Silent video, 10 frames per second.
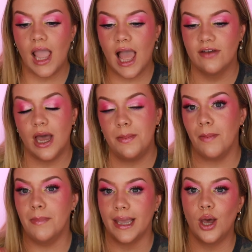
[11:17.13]
I've got my
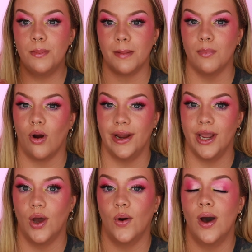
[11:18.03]
Makeup by
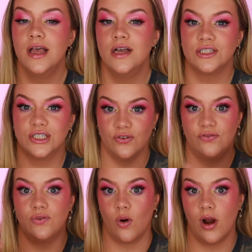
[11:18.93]
Mario
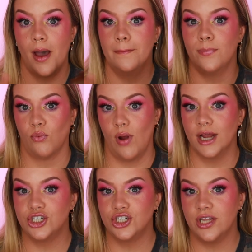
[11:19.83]
Sephora
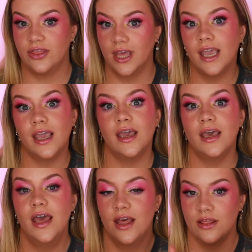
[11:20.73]
brush
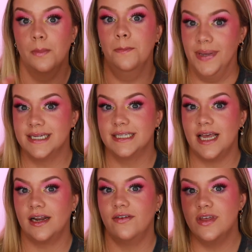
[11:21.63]
thing, the big
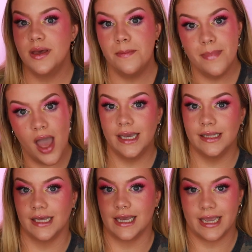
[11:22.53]
set of them,
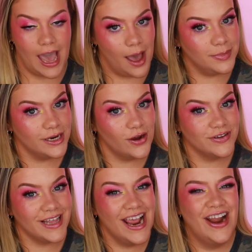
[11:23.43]
and like a cabinet over
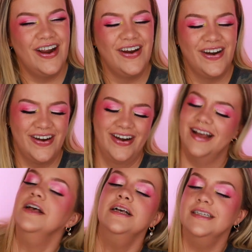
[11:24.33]
there.
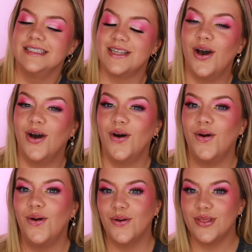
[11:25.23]

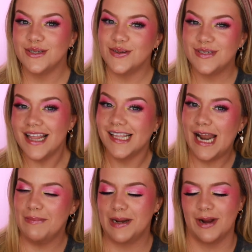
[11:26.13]
So there's no telling
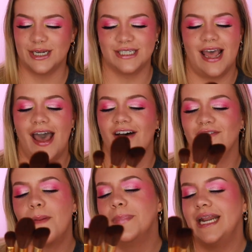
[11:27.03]
how many brushes I have.
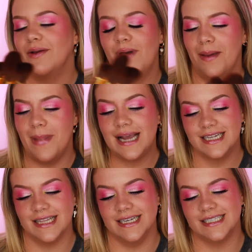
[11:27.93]
But anyway, back
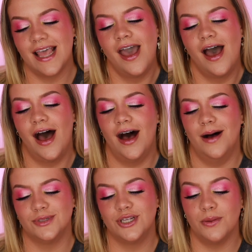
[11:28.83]
to this,
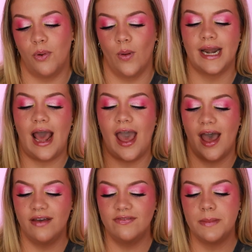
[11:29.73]
to the point. I
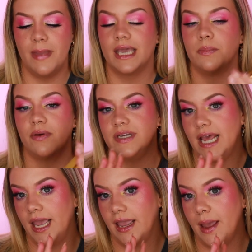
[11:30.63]
have the Makeup of the
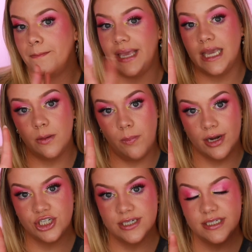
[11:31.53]
Day pink
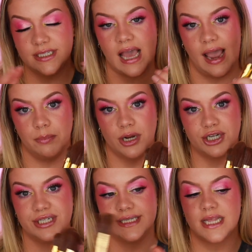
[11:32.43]
brushes, the eye
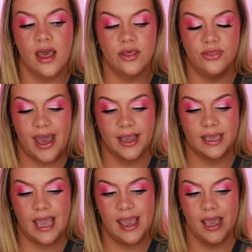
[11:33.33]
brushes
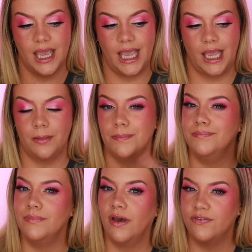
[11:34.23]
that
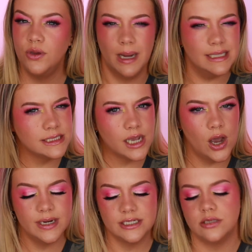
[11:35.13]
came a few months
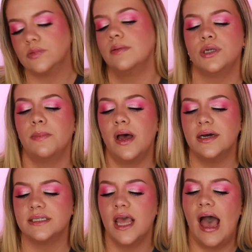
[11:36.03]
ago in a subscription
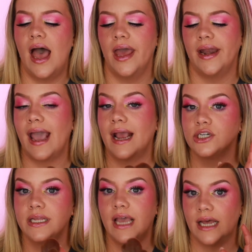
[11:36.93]
box. And I
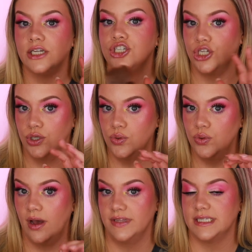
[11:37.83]
actually got
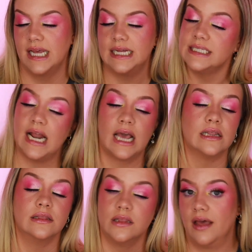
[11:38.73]
two of the sets and I
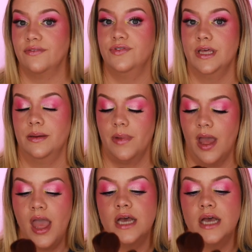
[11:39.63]
love them.